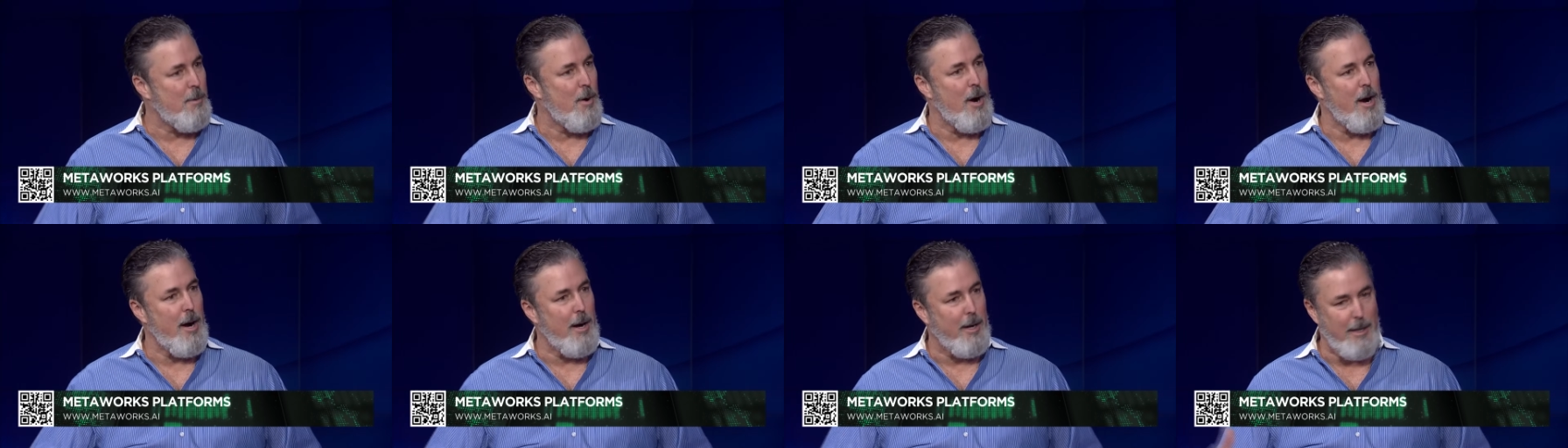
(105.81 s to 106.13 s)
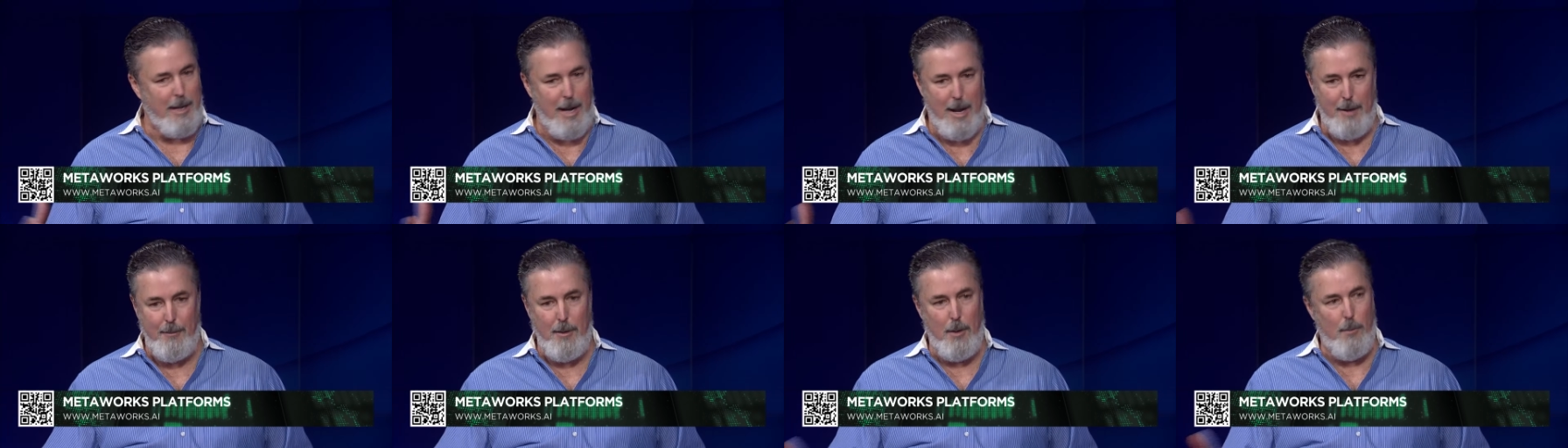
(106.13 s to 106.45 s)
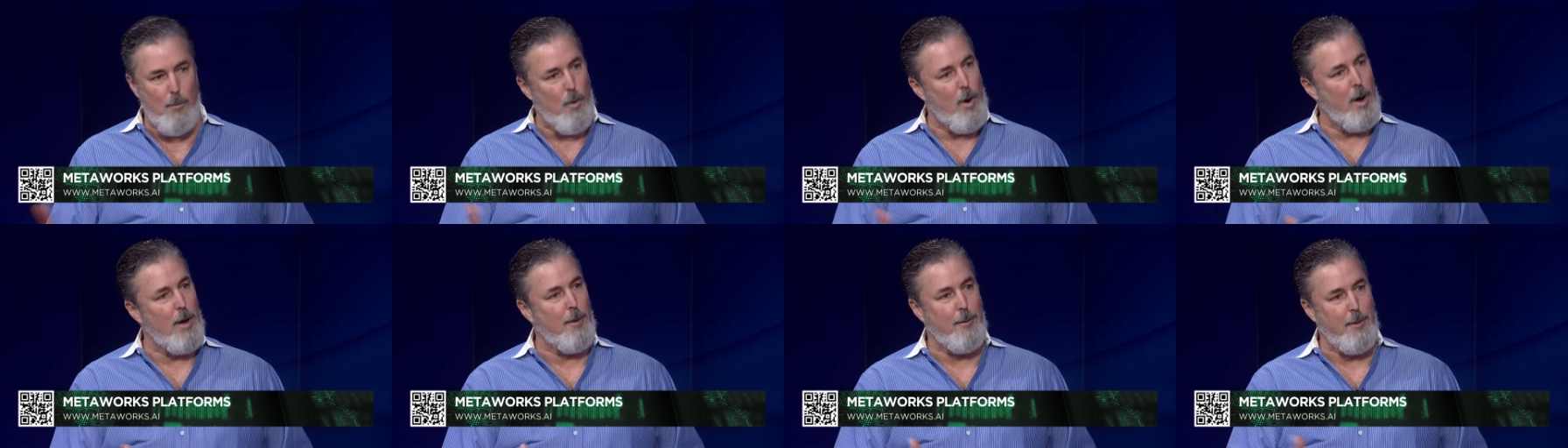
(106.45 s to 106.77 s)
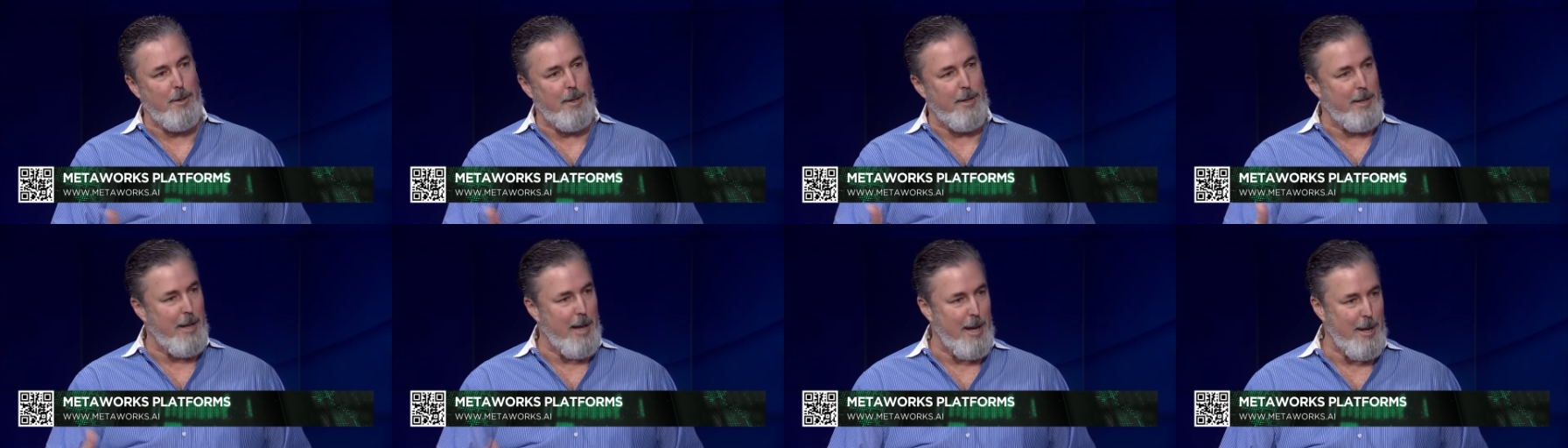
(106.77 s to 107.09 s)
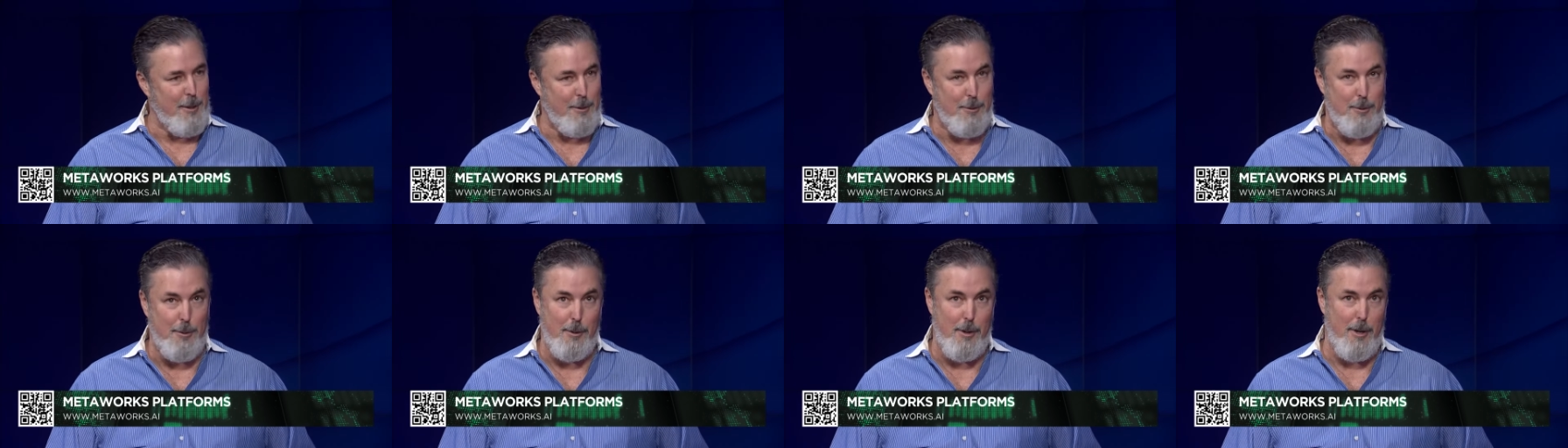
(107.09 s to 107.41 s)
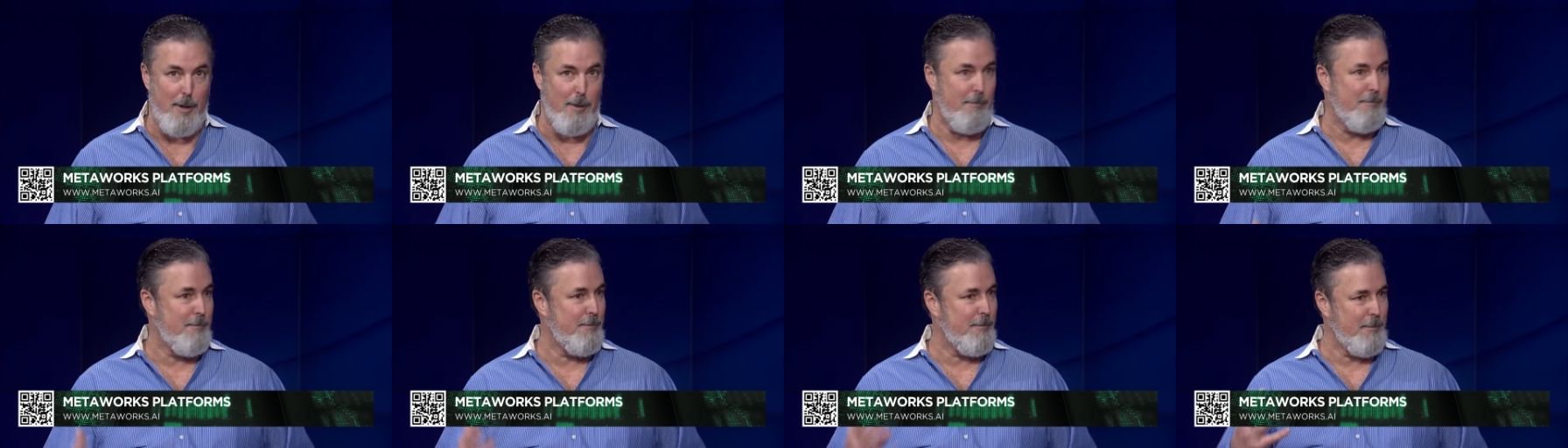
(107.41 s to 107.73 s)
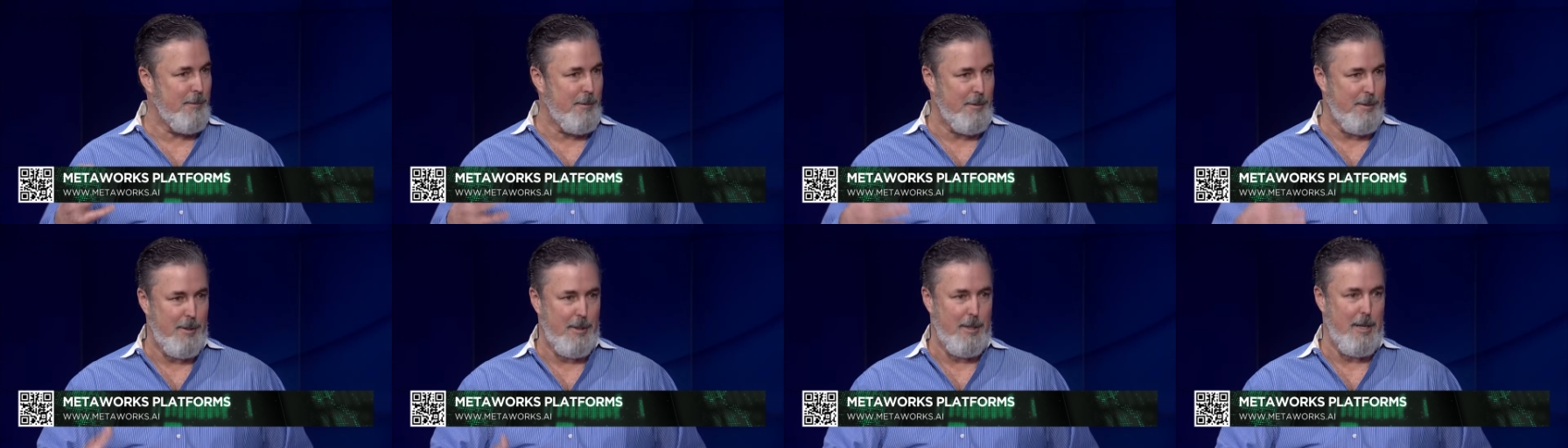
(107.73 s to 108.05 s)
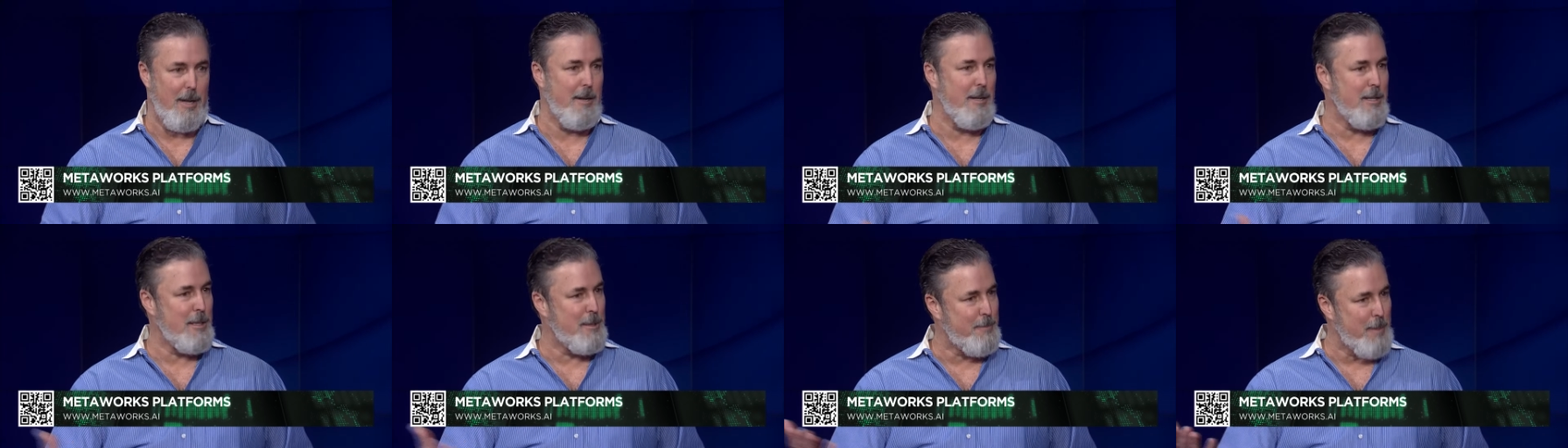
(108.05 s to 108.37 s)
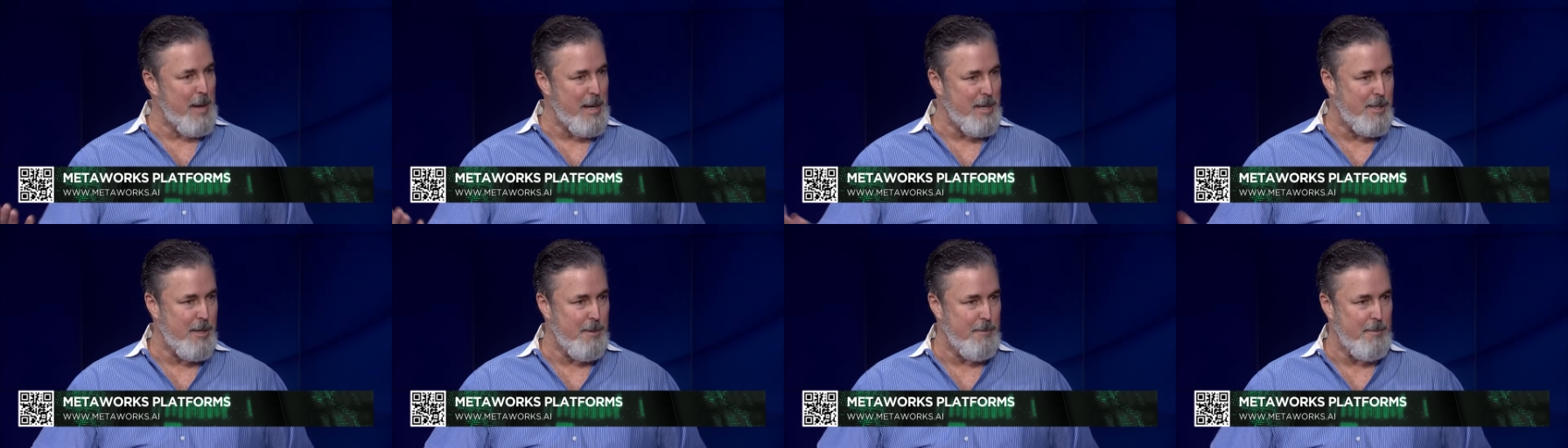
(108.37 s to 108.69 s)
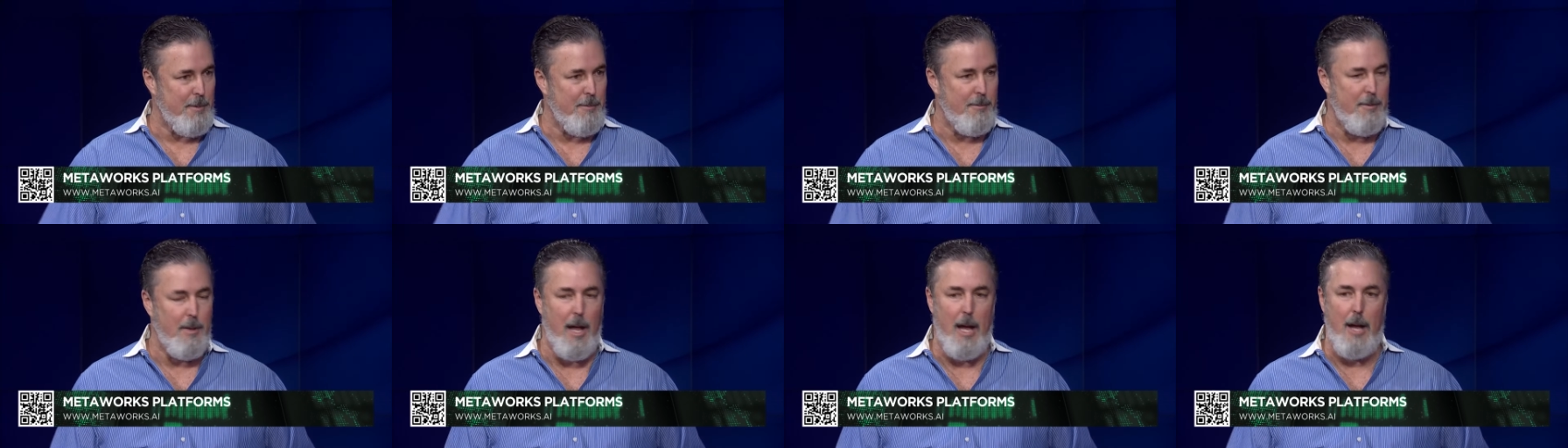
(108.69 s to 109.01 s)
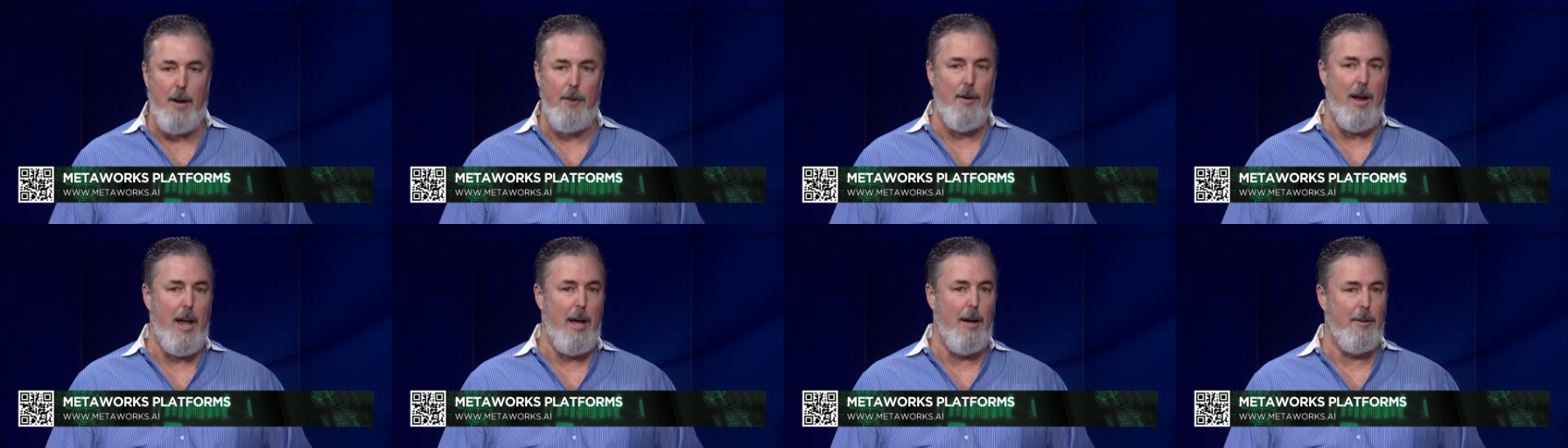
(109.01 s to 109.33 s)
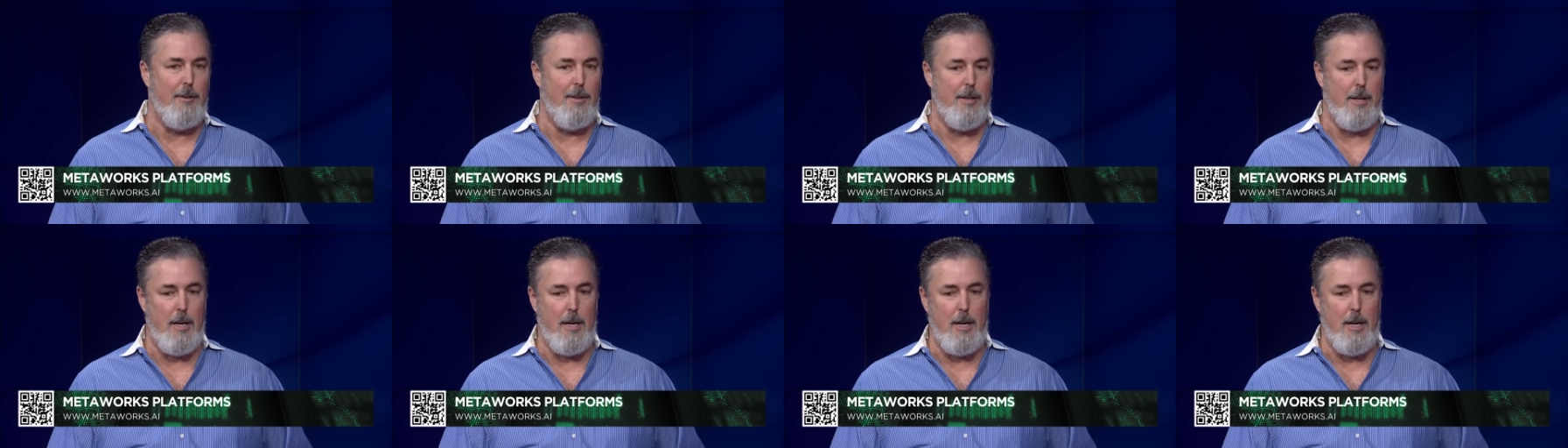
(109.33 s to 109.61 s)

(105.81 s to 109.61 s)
Park and have them walk with a dinosaur, get in a spaceship and fly around.